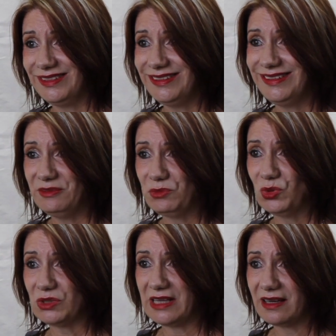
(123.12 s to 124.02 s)
in
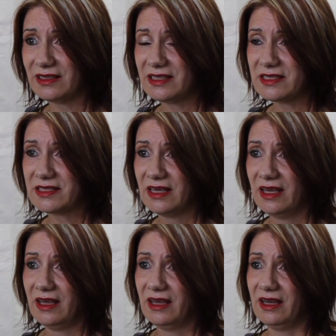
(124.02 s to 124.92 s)
Port Douglas,
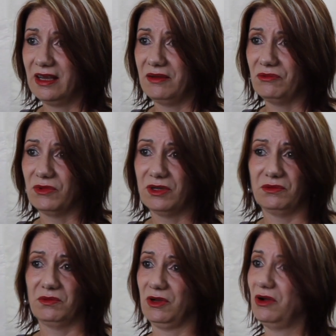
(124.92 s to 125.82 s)

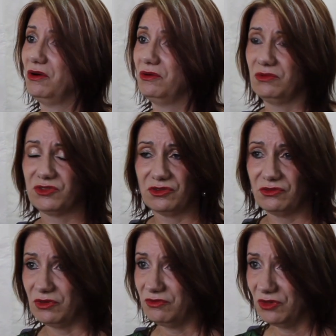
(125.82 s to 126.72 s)
a whole sort
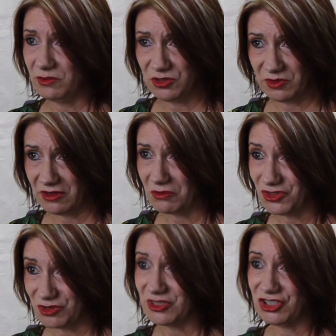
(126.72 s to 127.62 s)
of refurbishment of the
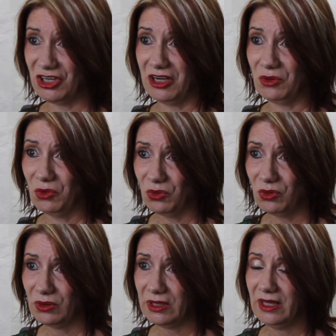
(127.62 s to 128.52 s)
Mossman Shire
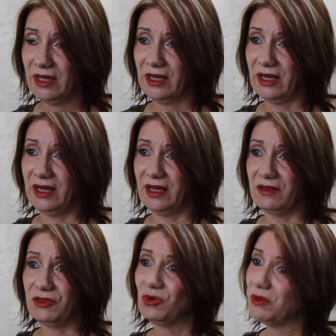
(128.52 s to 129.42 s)
Hall,
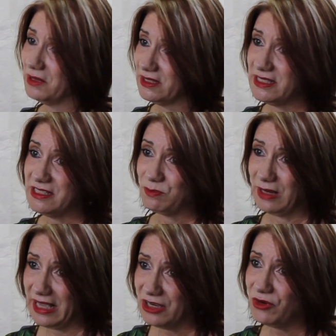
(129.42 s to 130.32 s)
the All Abilities
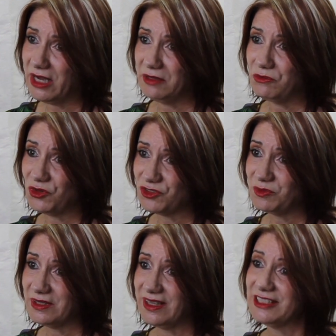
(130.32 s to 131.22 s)
Playground in
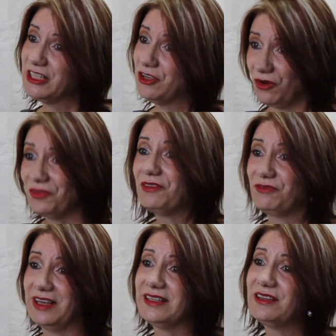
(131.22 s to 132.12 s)
Mossman. I actually got the
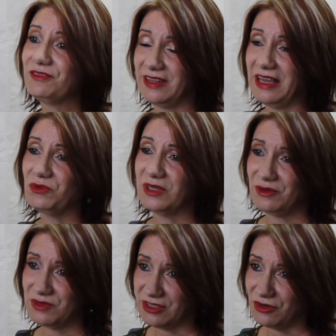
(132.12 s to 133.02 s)
funding for that when
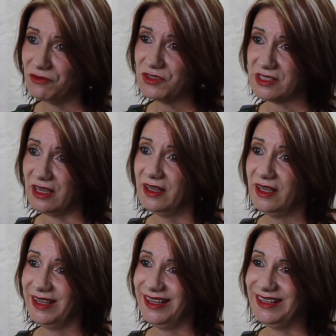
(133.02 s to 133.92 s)
I was an officer,
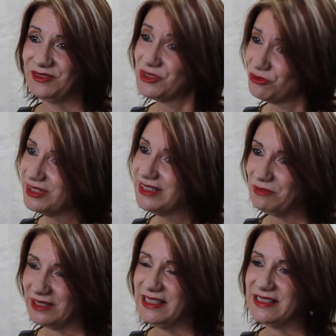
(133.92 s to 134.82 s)
and it was really
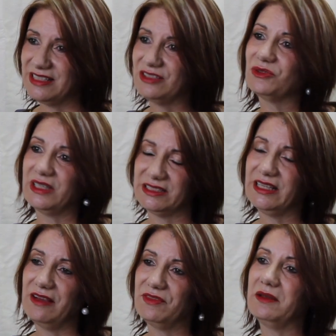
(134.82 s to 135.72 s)
pleasing to
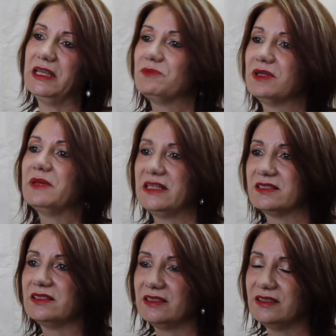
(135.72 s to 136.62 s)
actually have that
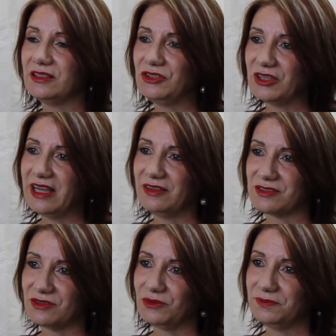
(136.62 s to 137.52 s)
implemented in the new
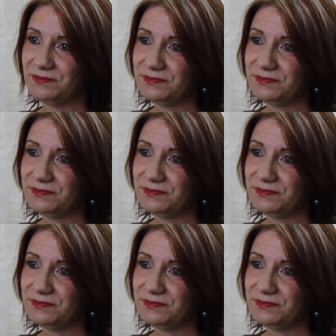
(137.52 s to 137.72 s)
council.